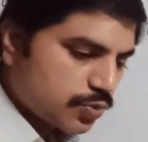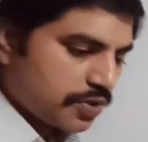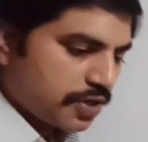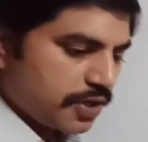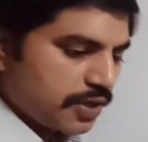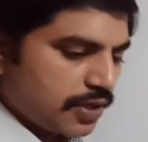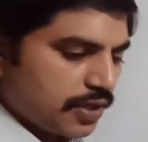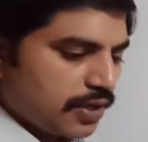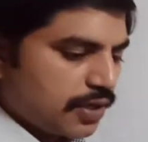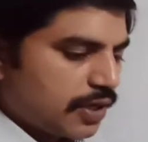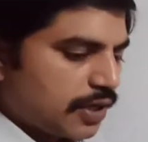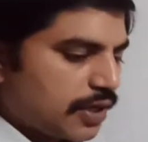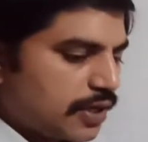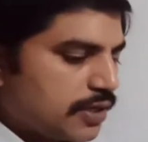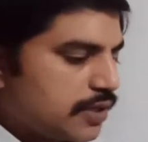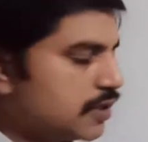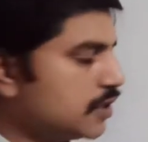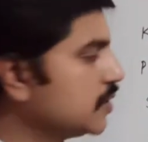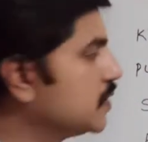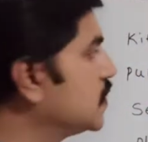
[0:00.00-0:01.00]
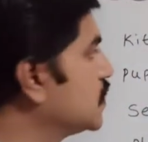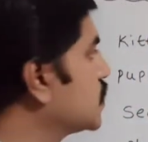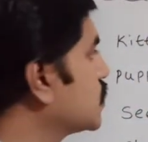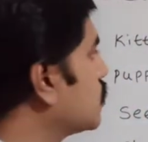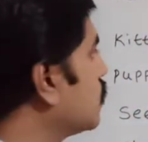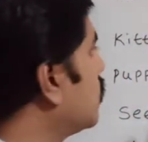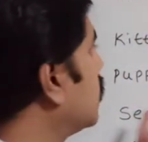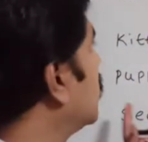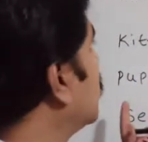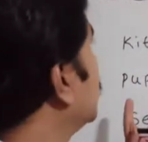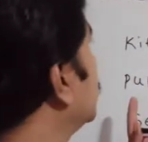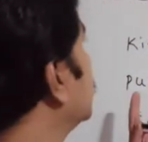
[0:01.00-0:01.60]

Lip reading: why. And this is called as